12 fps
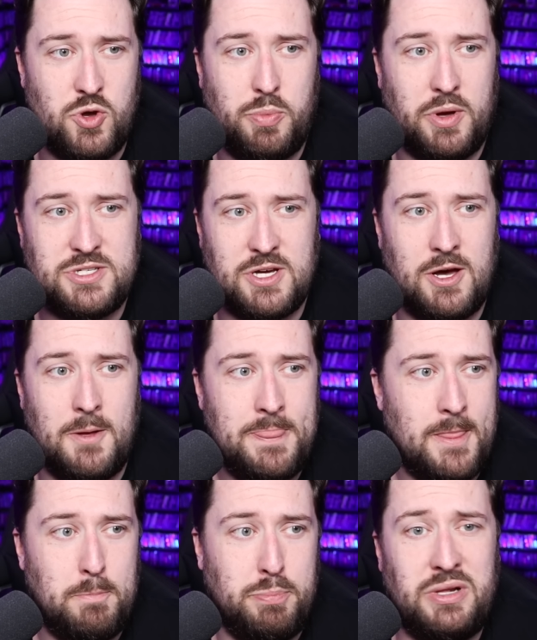you, but uh,
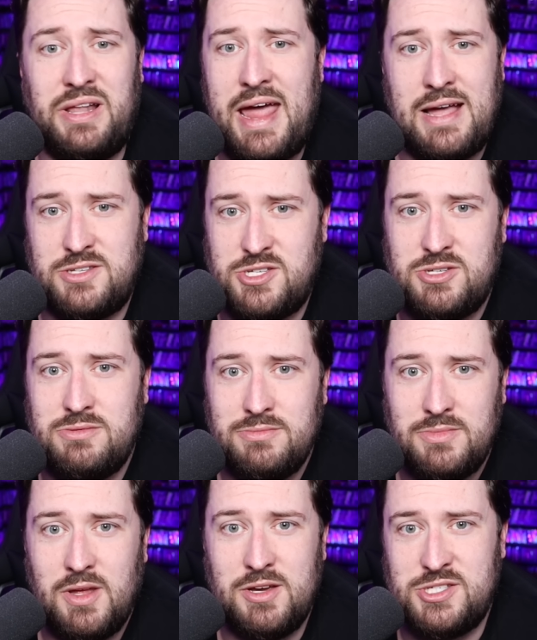plants
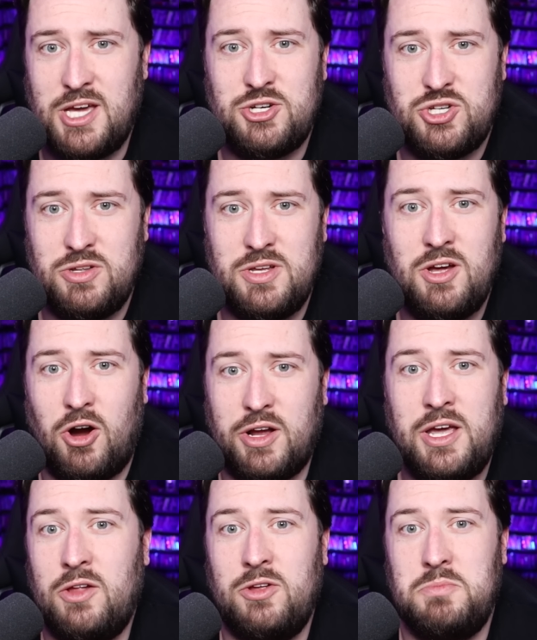essentially are
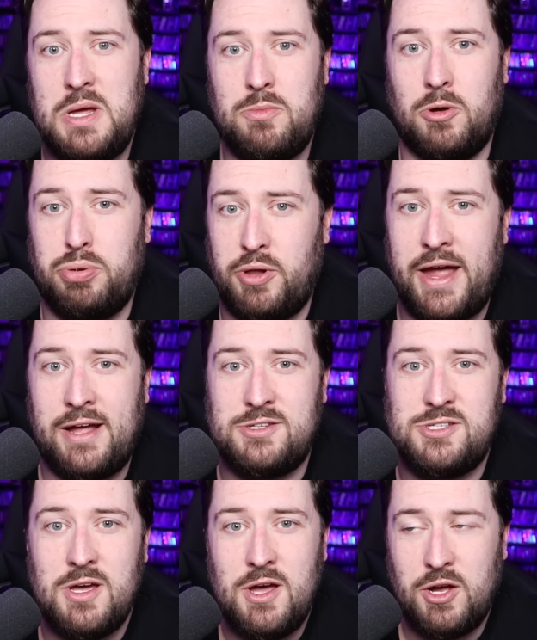killing people.
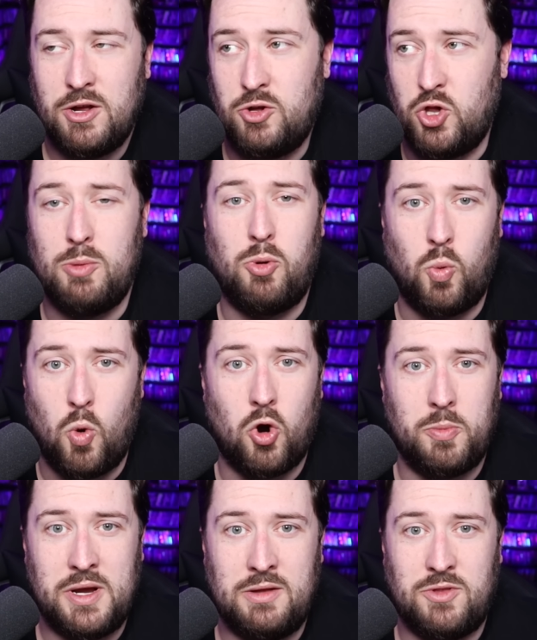Plants, global
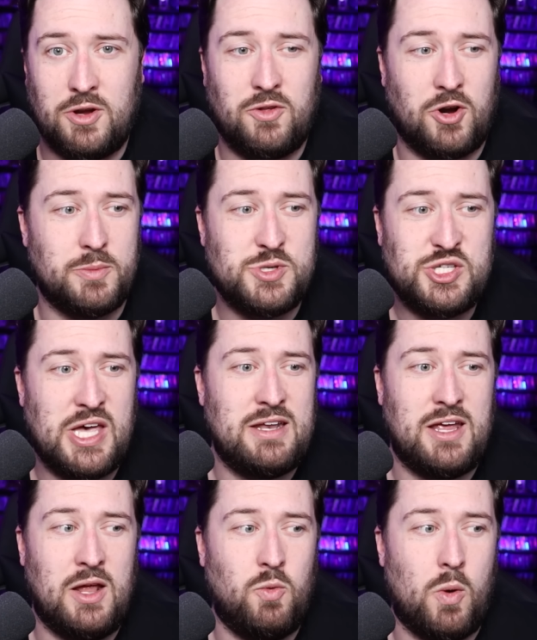warming, they're they're
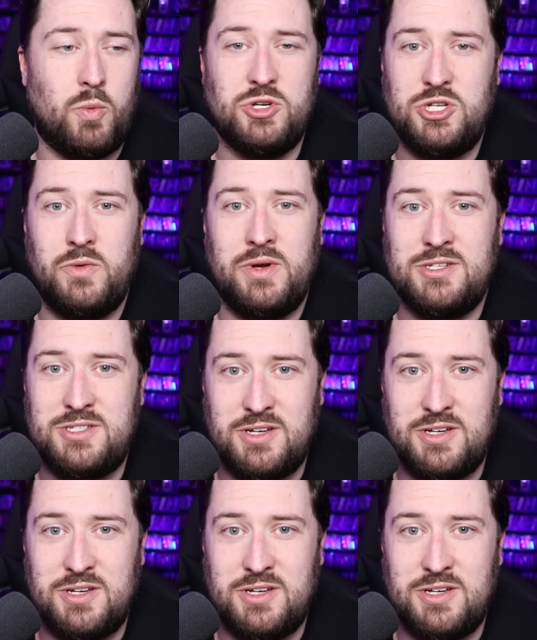upset at what we're doing